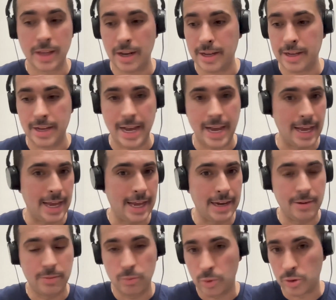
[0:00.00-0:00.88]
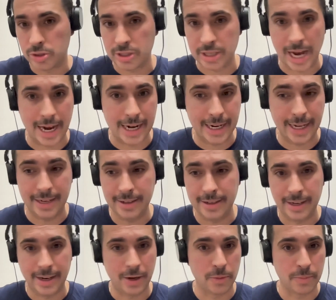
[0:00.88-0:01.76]
and we'll sign
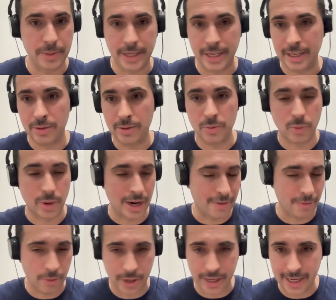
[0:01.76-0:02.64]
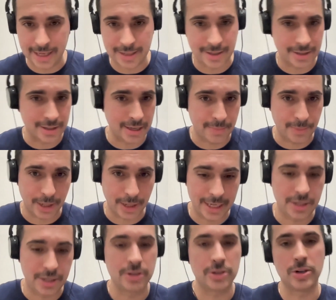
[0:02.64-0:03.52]
it. It'll be whatever it is, the
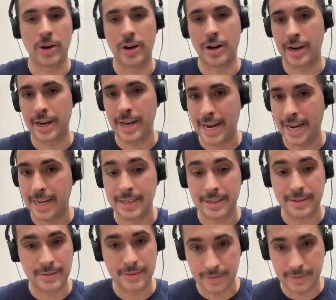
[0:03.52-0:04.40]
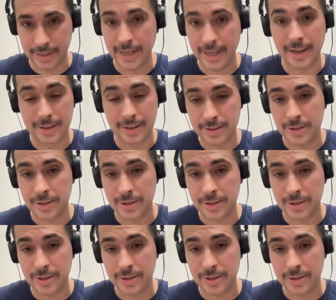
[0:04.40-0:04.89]
stipulations are, and yeah. So